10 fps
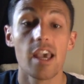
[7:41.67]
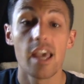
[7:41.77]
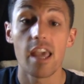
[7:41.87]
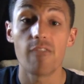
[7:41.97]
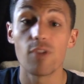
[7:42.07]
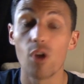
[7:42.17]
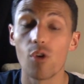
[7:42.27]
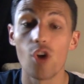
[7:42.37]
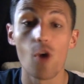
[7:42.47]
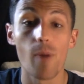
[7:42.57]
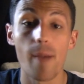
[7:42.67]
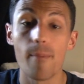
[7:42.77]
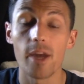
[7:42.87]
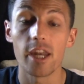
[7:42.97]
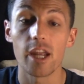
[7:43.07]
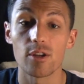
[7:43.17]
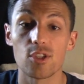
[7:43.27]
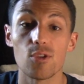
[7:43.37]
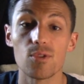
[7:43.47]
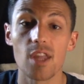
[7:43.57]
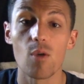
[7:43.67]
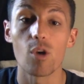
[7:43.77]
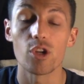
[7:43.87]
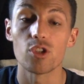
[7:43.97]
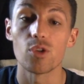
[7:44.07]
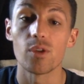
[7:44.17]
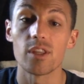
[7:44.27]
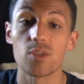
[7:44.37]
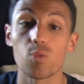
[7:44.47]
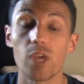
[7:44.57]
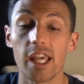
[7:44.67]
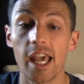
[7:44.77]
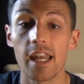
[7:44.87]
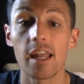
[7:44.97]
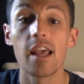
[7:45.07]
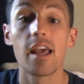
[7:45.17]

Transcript: if you don't know by Monday or Tuesday what you're doing this weekend,